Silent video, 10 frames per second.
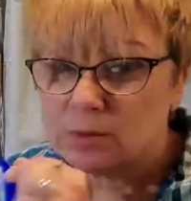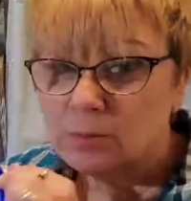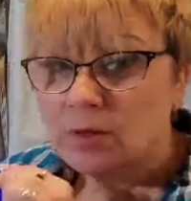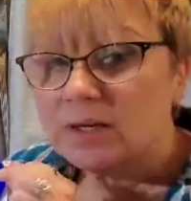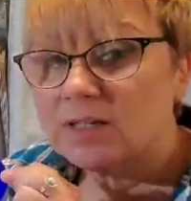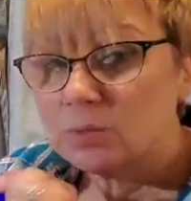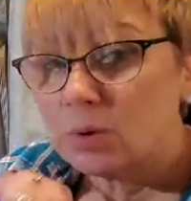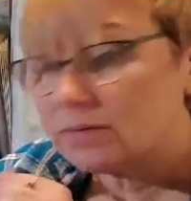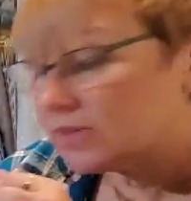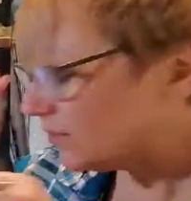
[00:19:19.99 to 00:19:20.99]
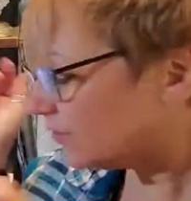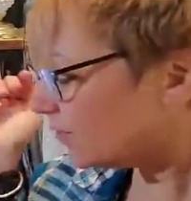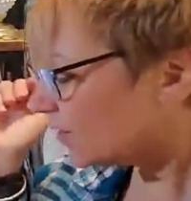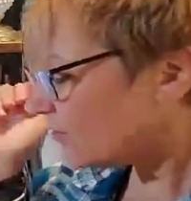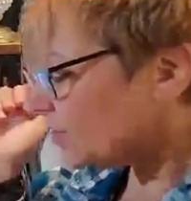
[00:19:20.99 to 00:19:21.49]
this one, probably
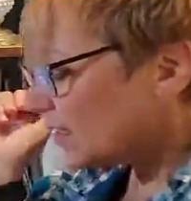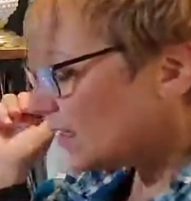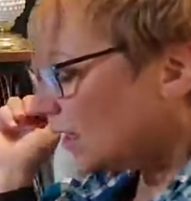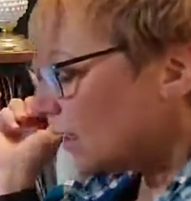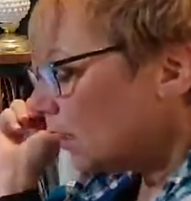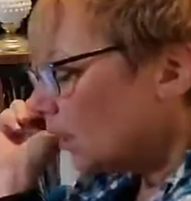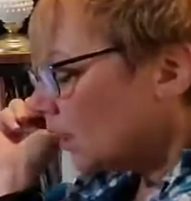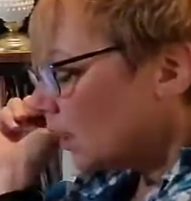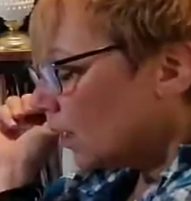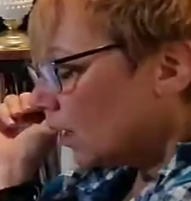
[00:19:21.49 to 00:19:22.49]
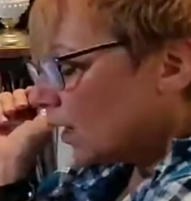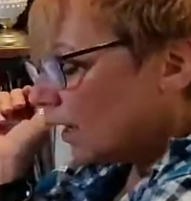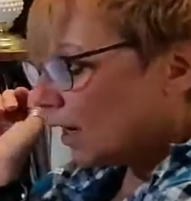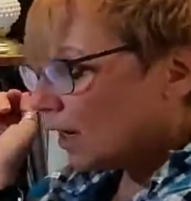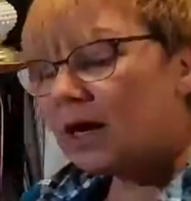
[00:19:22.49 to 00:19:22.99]
12 to 15,
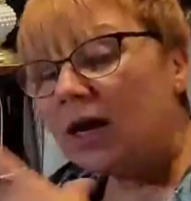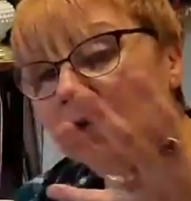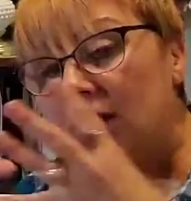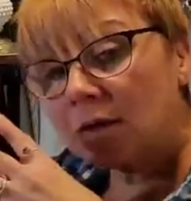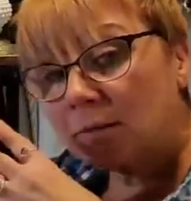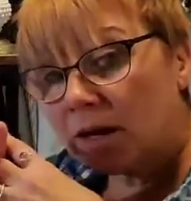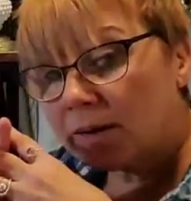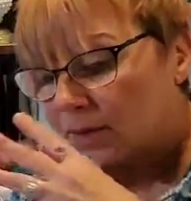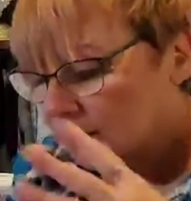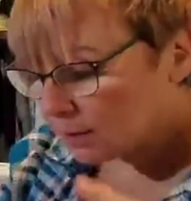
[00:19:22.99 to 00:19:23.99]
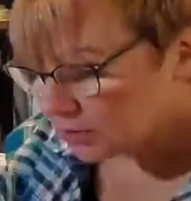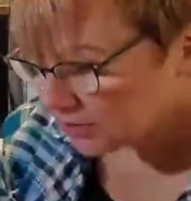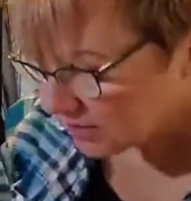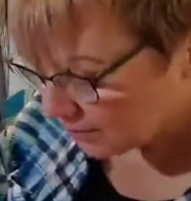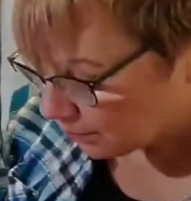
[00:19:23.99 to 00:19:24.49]
and then combine my